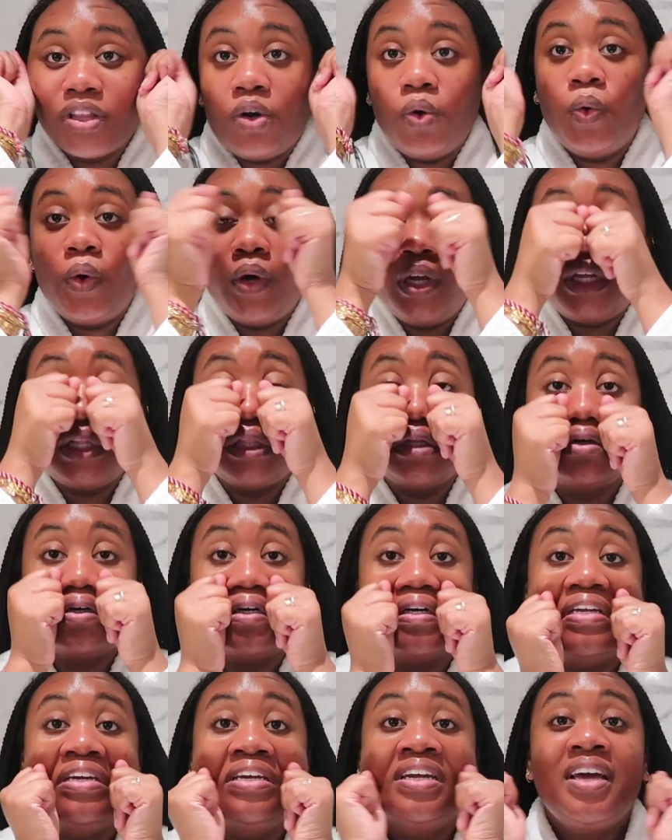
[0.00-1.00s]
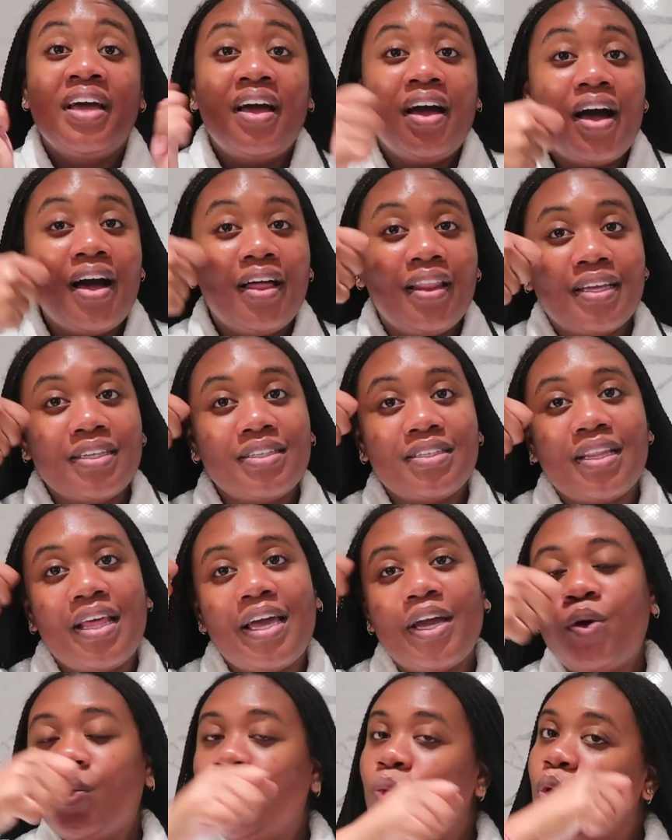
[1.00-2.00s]
oil on, I like to
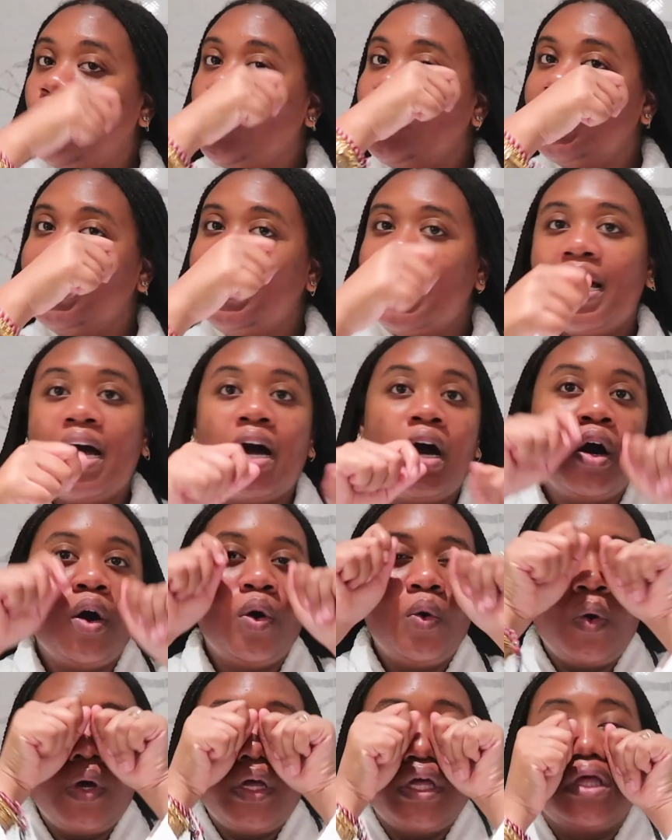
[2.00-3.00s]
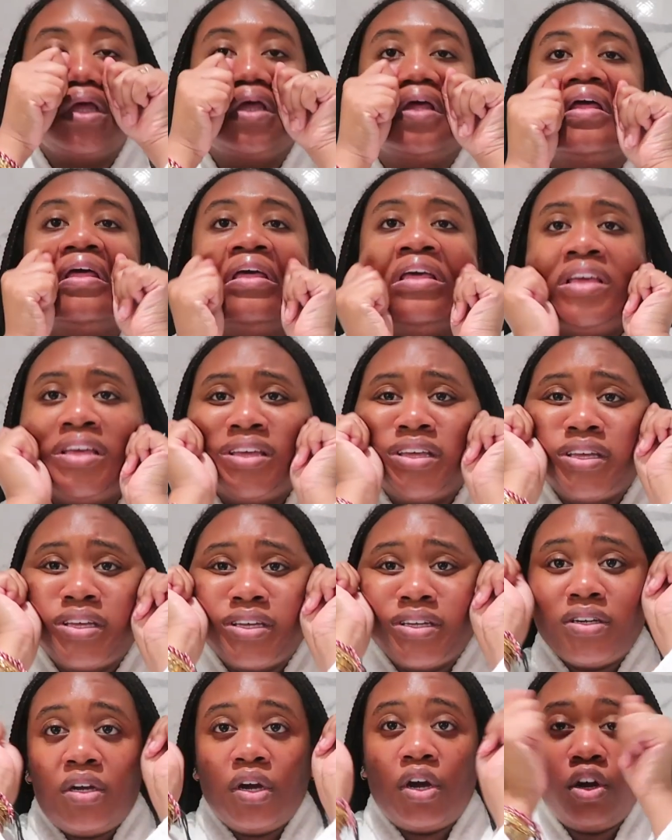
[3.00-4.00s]
like roll it out
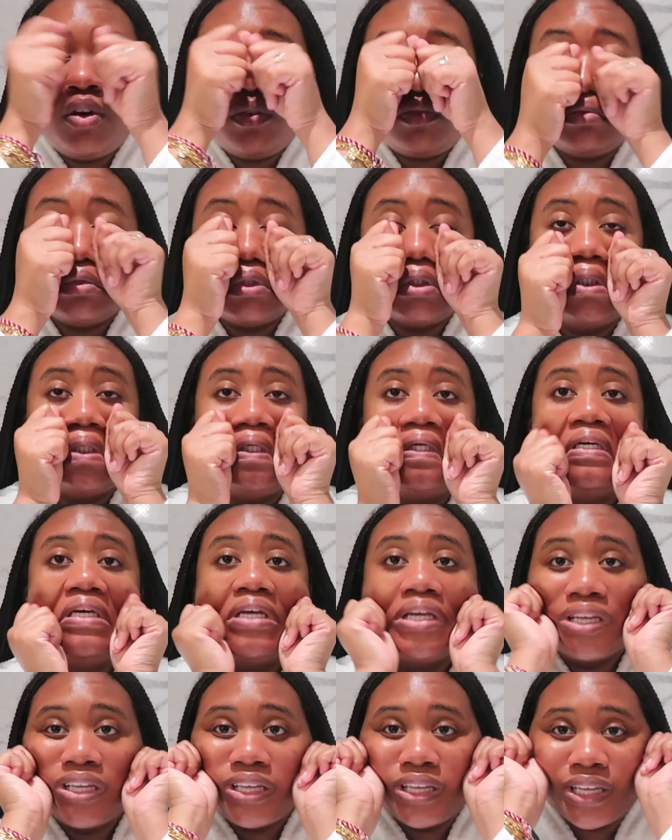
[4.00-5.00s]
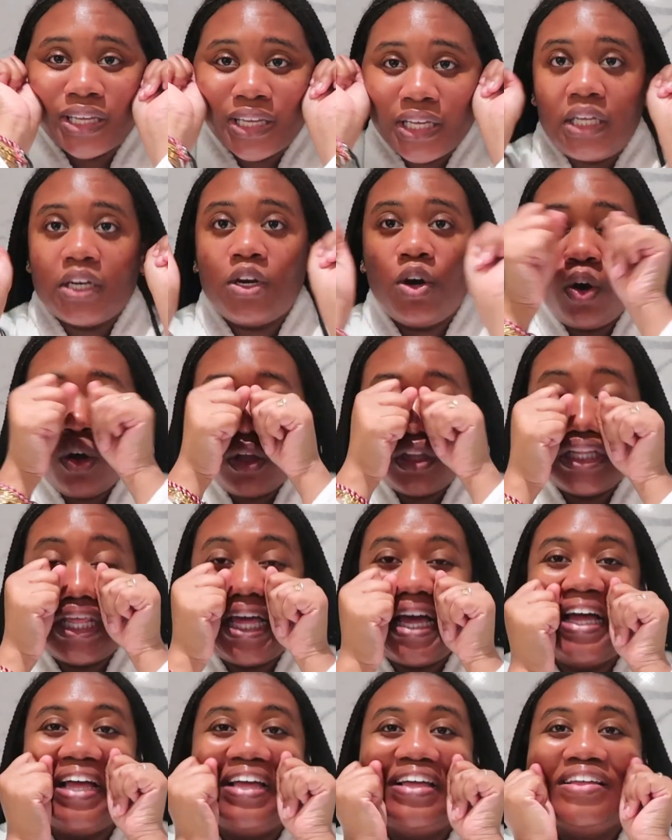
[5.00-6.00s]
and really get in all
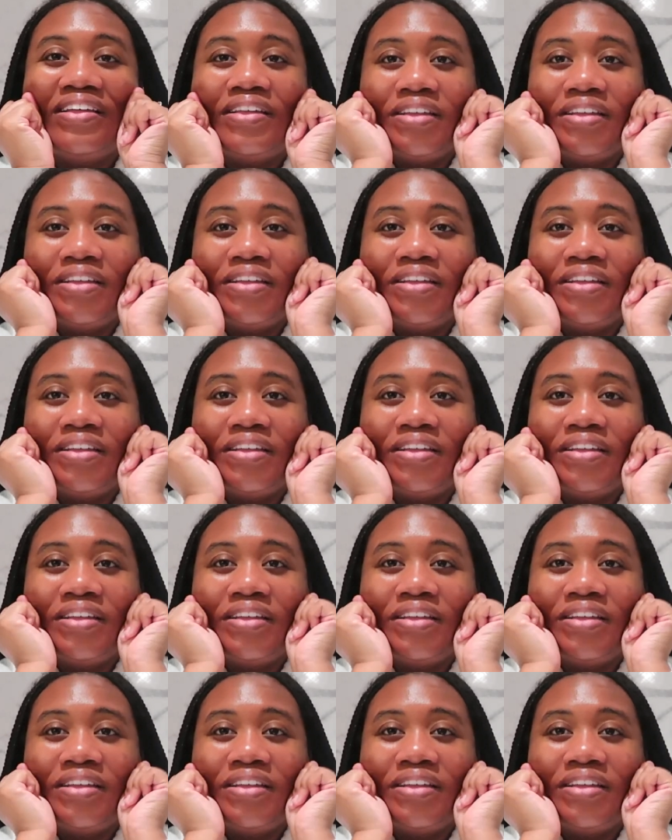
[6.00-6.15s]
that.